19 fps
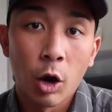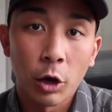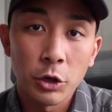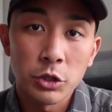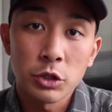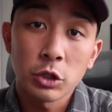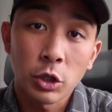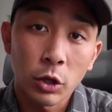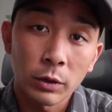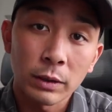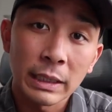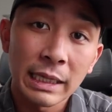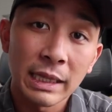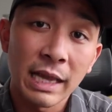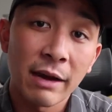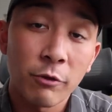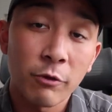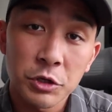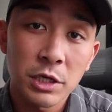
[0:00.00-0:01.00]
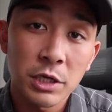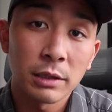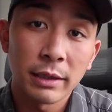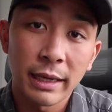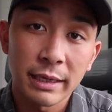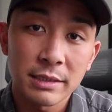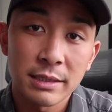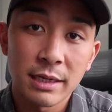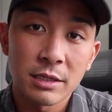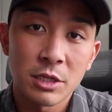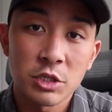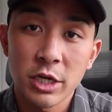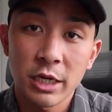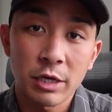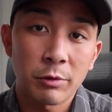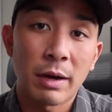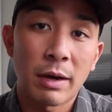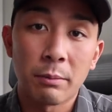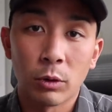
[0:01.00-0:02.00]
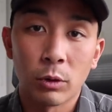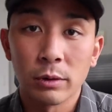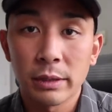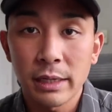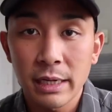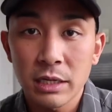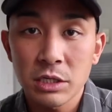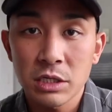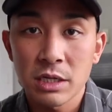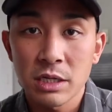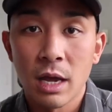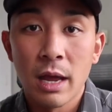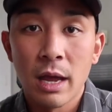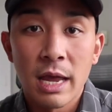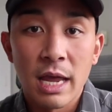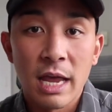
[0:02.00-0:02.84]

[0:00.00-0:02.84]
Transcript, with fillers: Are you currently leveraging LinkedIn to generate more leads?